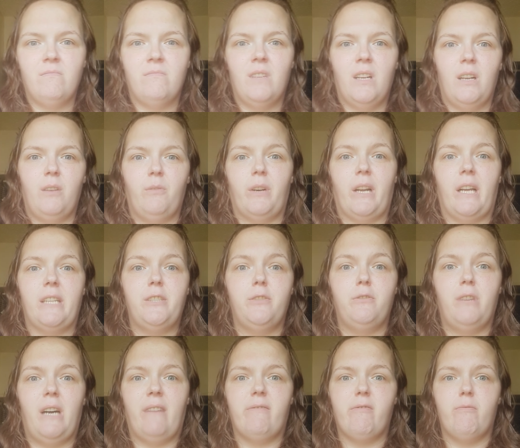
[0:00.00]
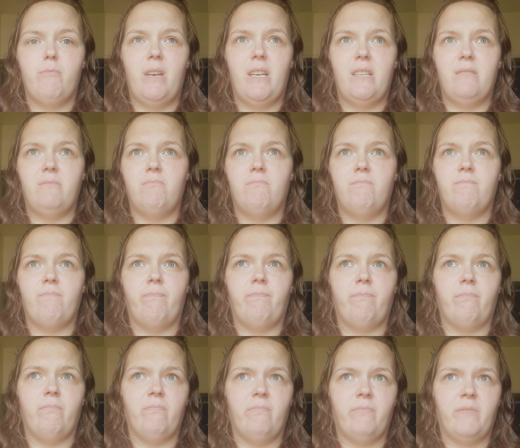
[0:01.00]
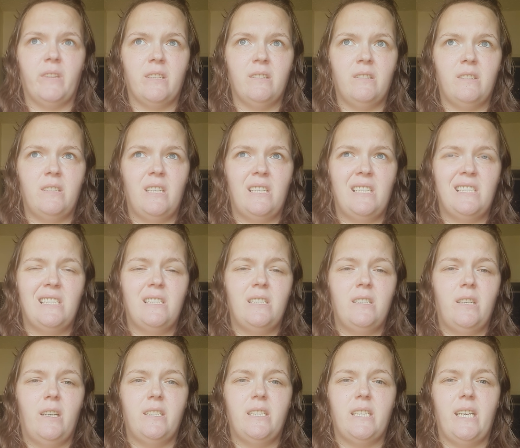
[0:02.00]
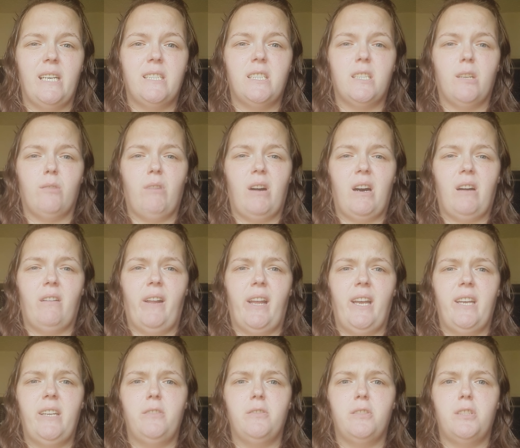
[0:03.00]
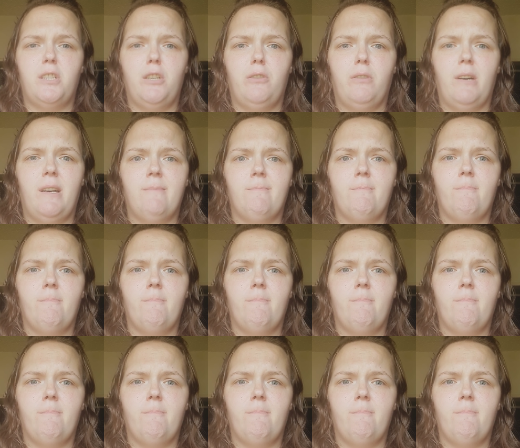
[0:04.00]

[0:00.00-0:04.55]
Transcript: When I do have them in, it takes a while to get used to it,